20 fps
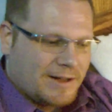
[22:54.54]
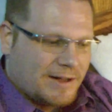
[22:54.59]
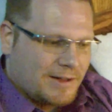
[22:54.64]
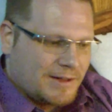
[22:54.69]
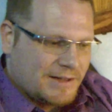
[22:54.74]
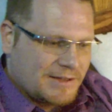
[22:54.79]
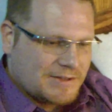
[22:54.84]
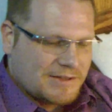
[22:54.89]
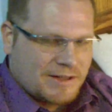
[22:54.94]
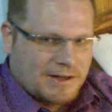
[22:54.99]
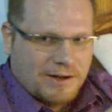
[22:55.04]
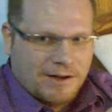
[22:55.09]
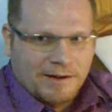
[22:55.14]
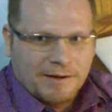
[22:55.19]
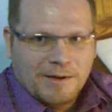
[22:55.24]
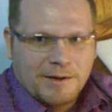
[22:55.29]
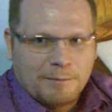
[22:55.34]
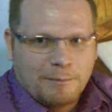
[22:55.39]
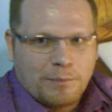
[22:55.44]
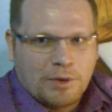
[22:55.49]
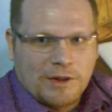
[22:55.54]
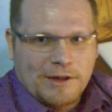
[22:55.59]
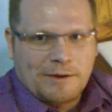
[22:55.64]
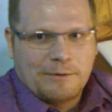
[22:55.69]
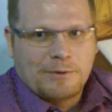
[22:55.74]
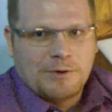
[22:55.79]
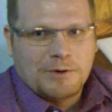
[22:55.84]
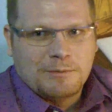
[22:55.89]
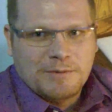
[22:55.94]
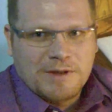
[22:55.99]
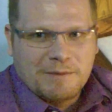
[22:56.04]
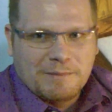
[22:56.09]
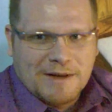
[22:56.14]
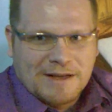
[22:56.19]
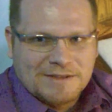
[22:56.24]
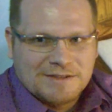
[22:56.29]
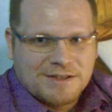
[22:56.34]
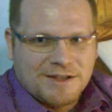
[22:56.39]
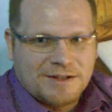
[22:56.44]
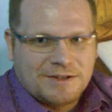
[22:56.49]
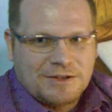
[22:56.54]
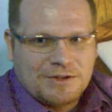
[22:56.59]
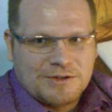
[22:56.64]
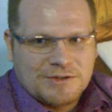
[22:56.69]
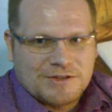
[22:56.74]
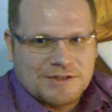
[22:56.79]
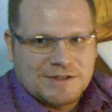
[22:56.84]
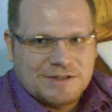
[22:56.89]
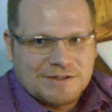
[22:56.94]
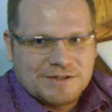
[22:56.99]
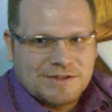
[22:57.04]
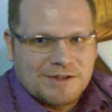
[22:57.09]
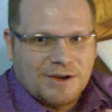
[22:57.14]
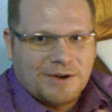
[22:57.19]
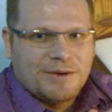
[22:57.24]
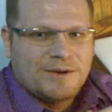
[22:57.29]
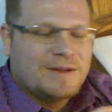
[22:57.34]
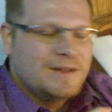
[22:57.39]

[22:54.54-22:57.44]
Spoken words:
is in a playroom that my son uses. So